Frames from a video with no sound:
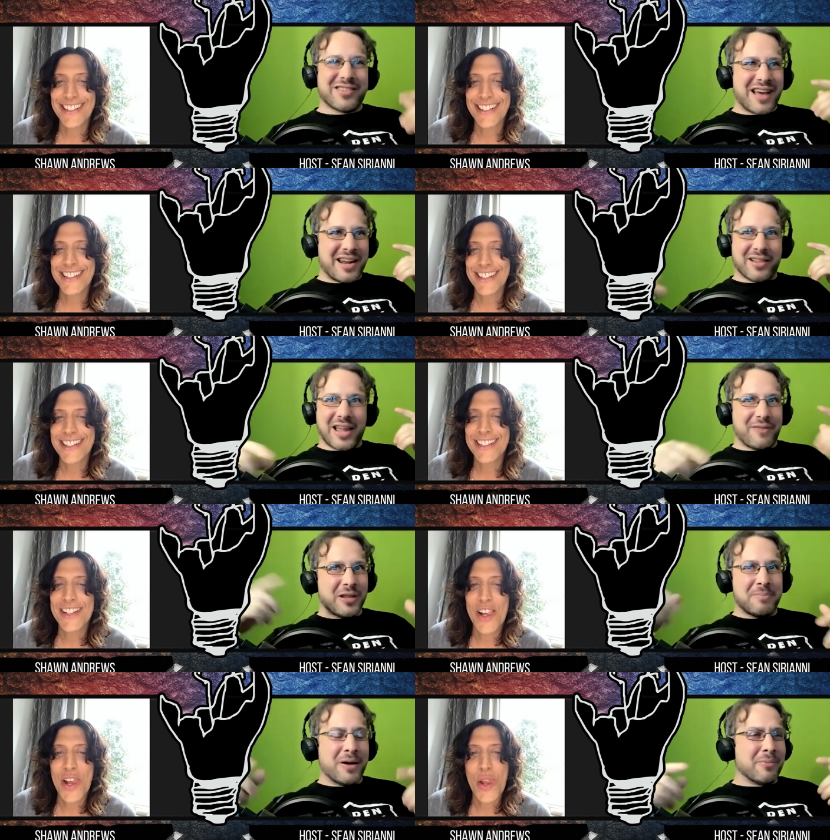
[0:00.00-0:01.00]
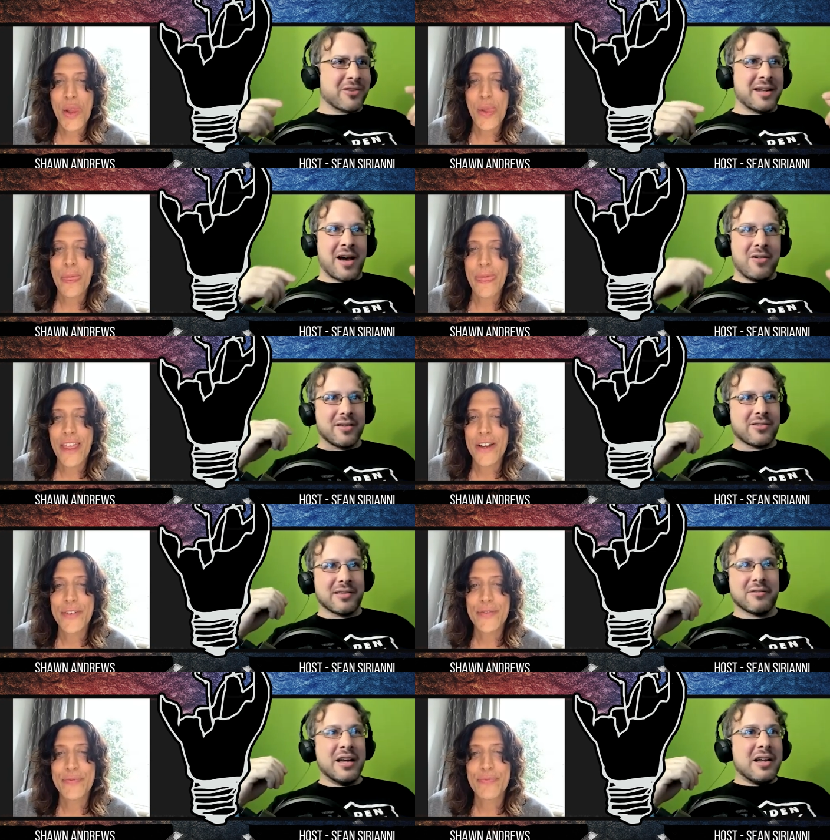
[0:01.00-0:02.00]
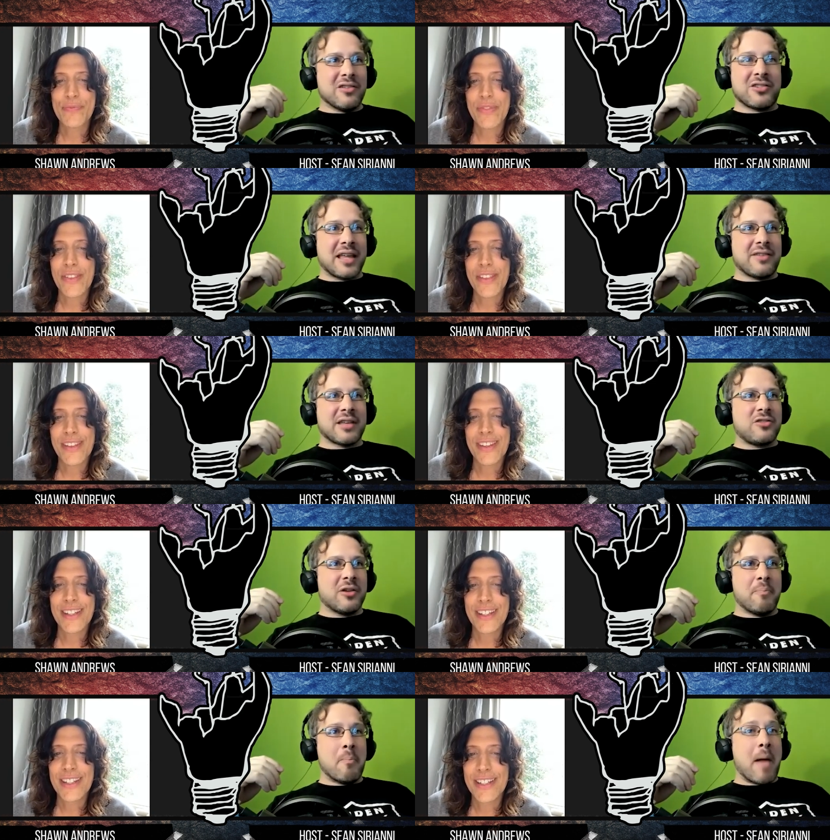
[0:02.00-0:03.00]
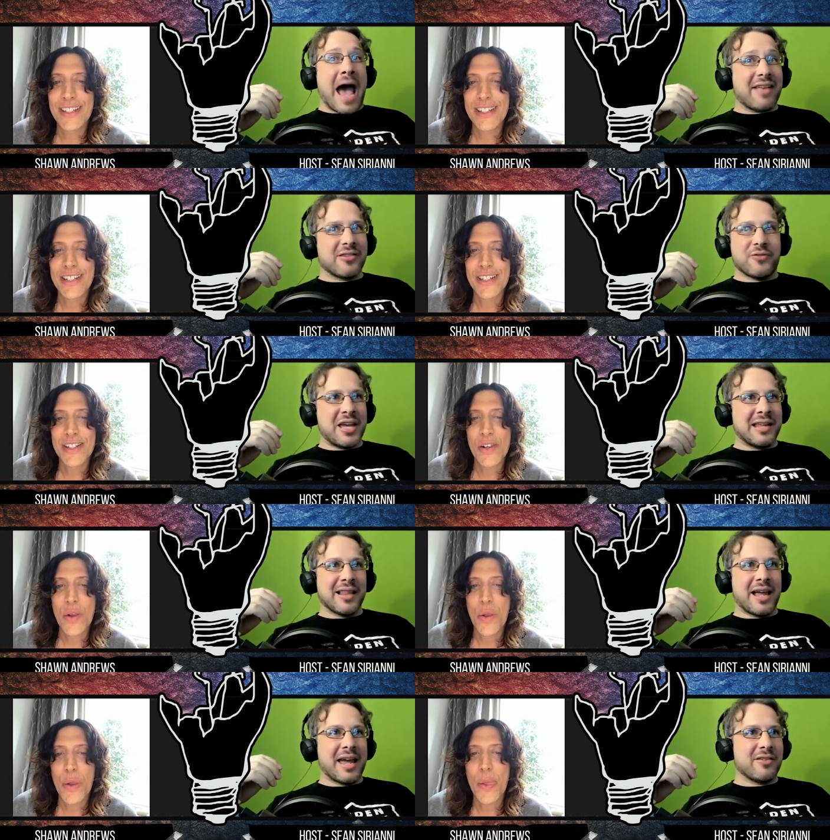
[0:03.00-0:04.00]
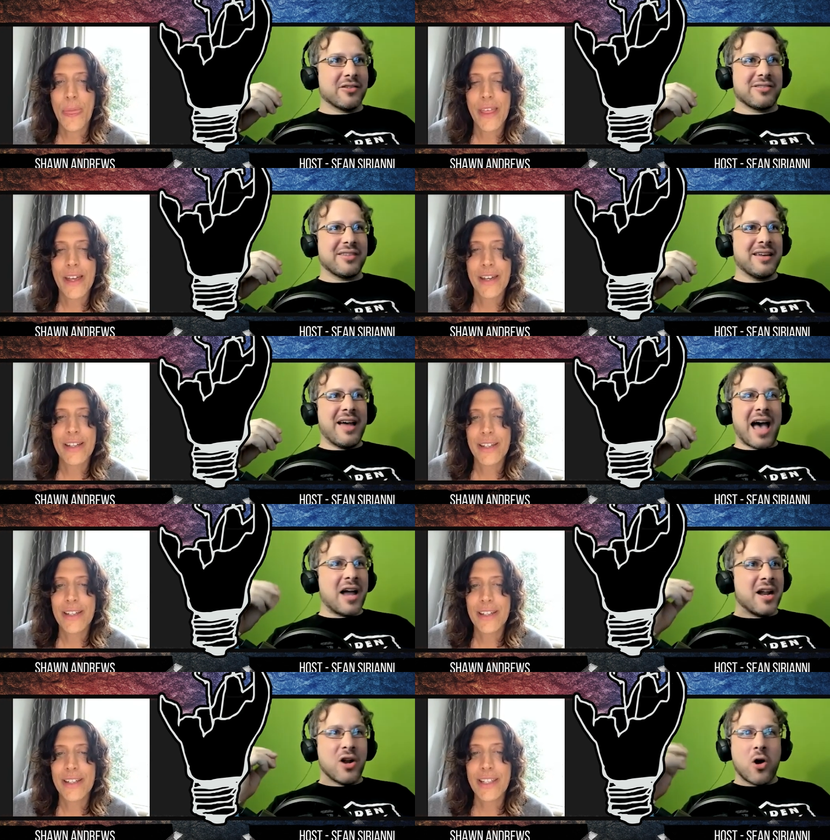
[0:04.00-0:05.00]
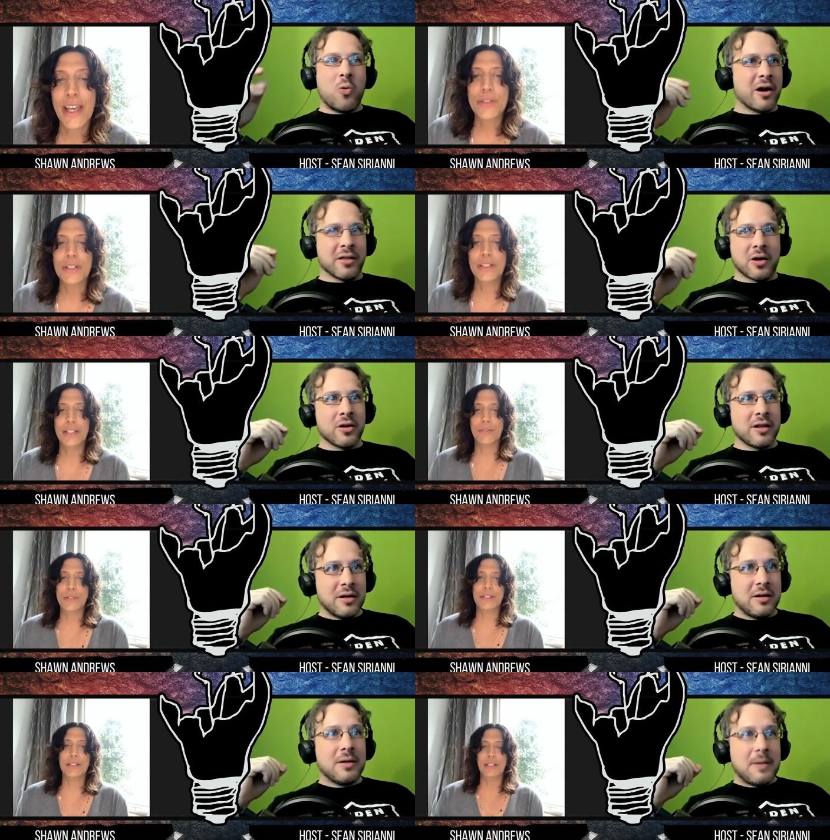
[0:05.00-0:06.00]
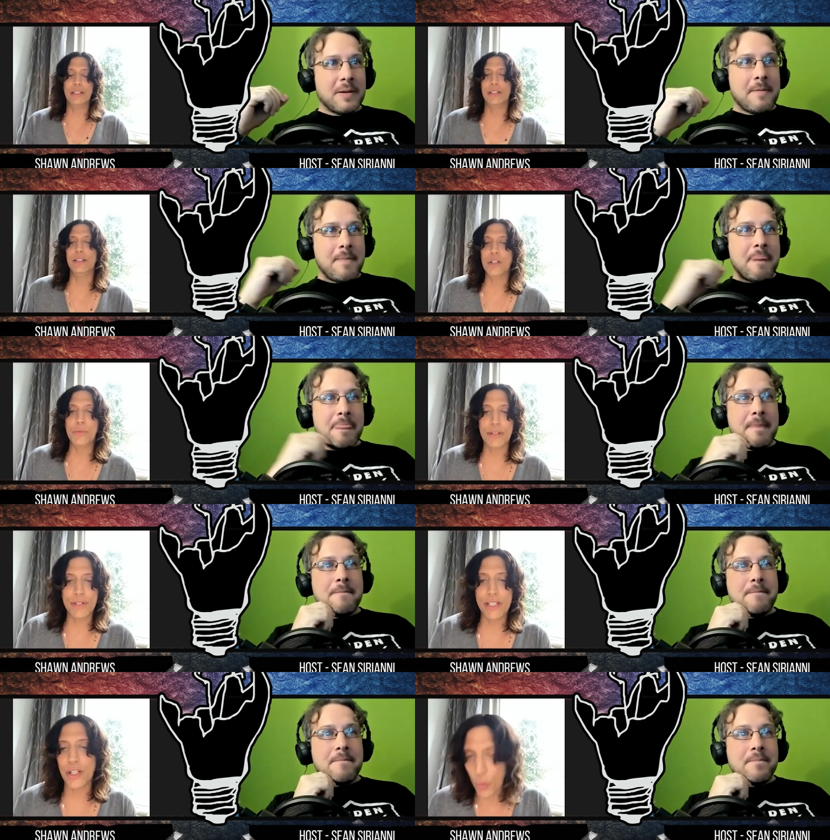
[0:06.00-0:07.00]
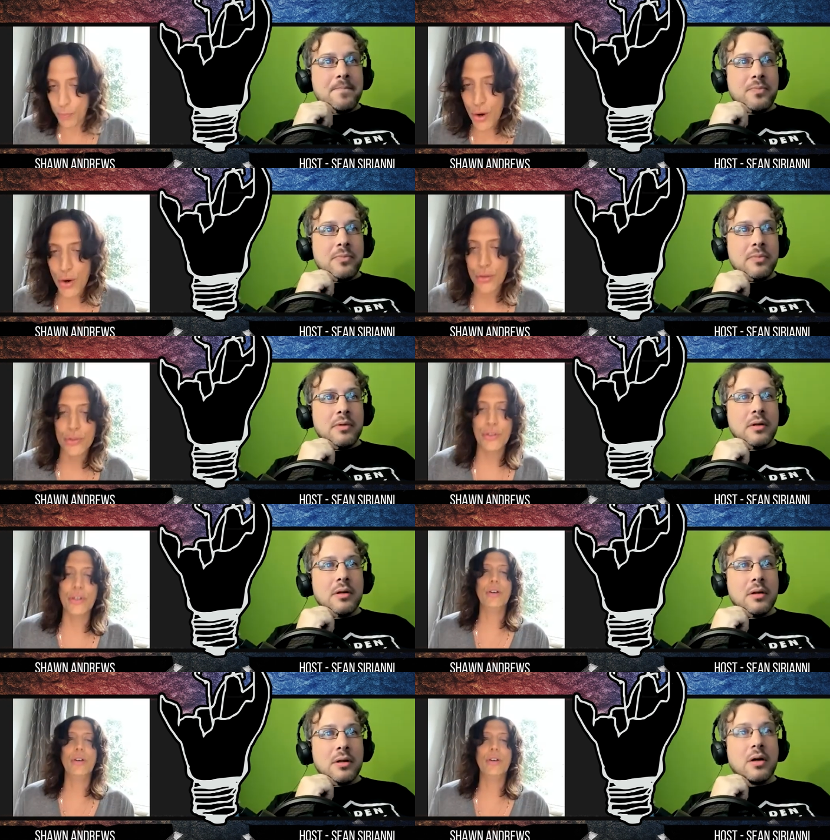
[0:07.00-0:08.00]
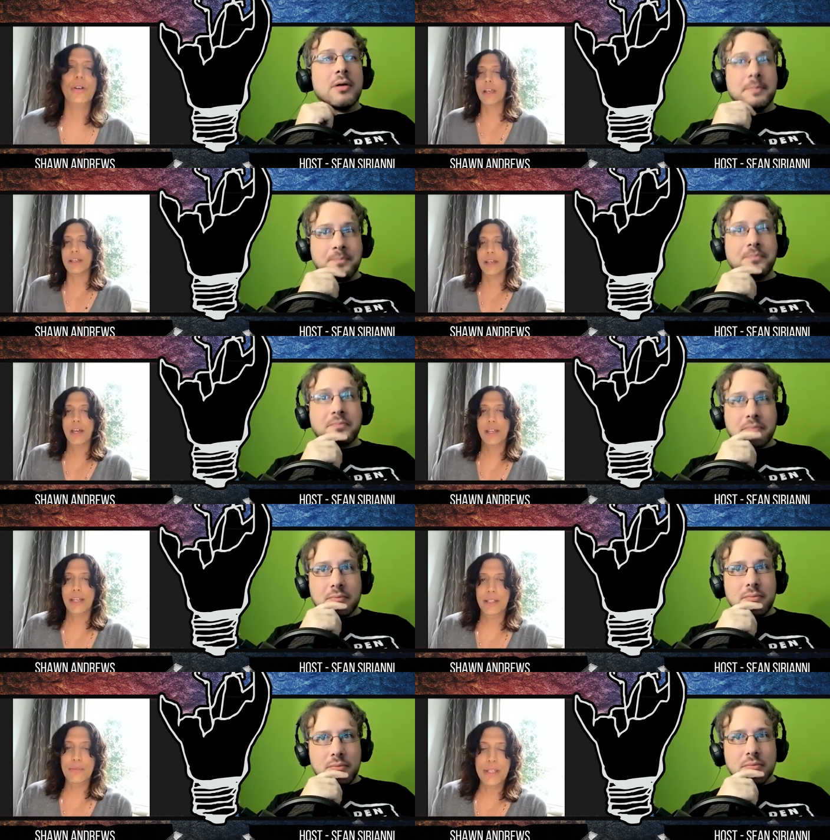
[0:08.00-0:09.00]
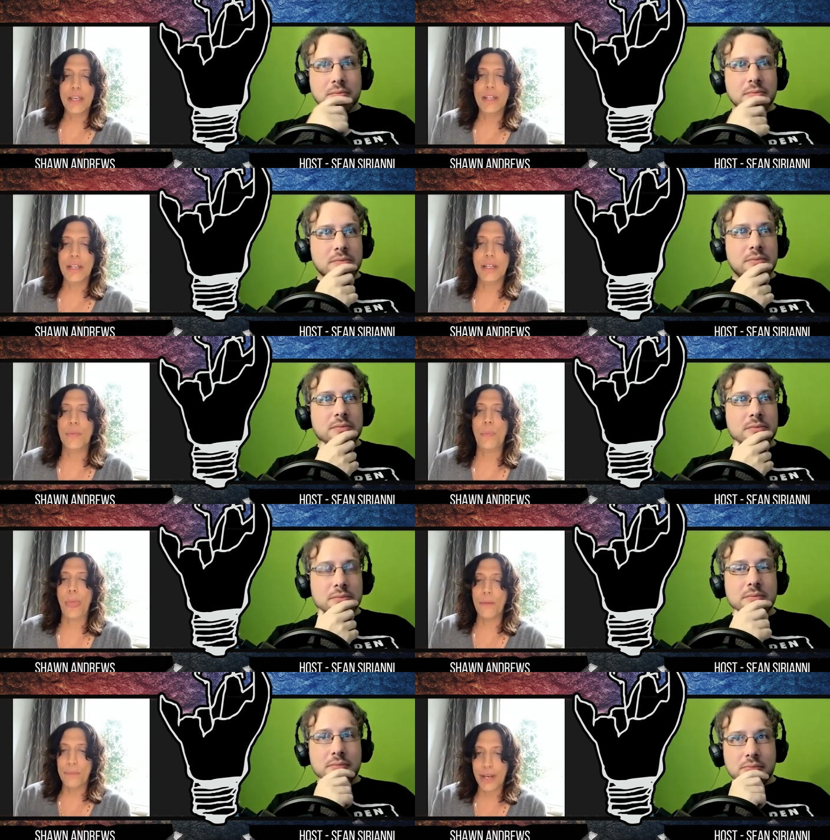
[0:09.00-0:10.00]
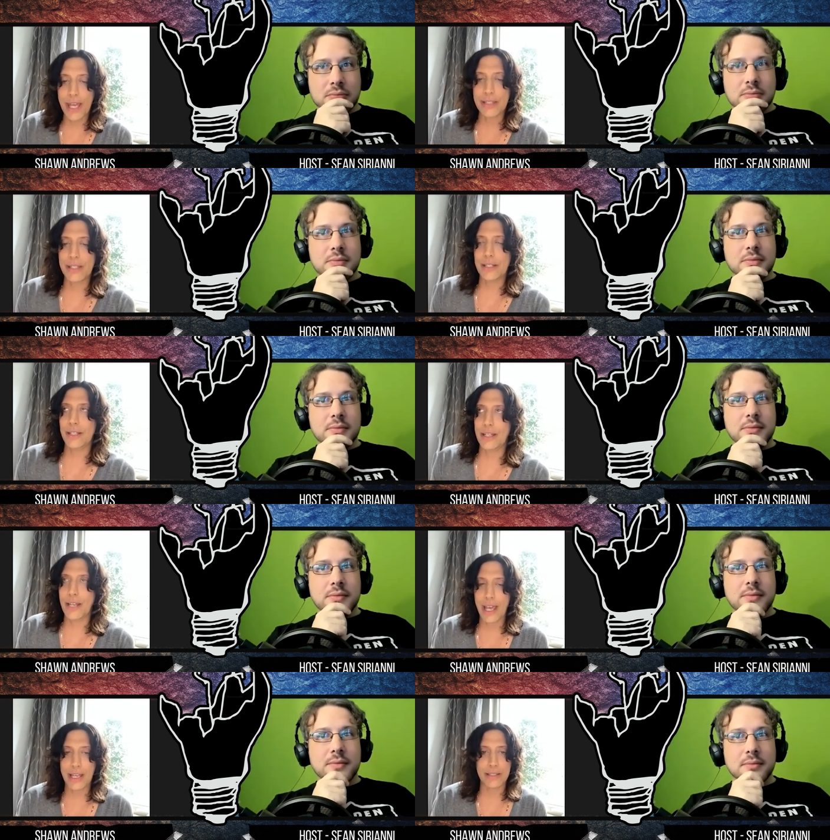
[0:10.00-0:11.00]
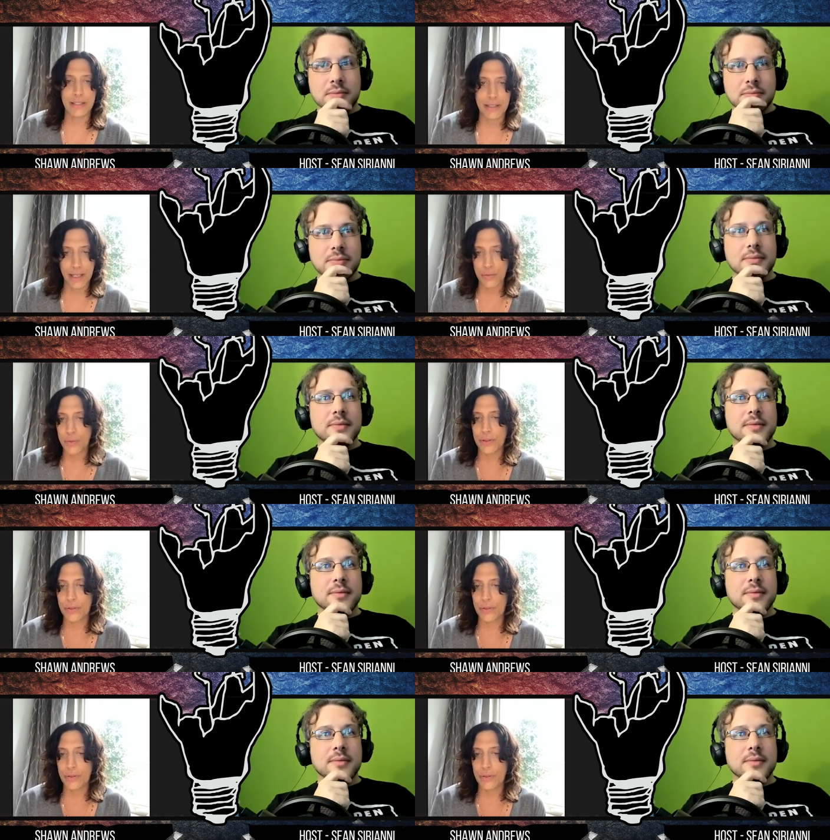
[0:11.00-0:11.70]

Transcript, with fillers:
Speaker 1: just kind of like flip upside down because it just like such a massive hit like just out of nowhere. Yeah, it was a li- it was
Speaker 2: a little a little bit of a slow burn, you know, hmm. like in the beginning, but as it it has as we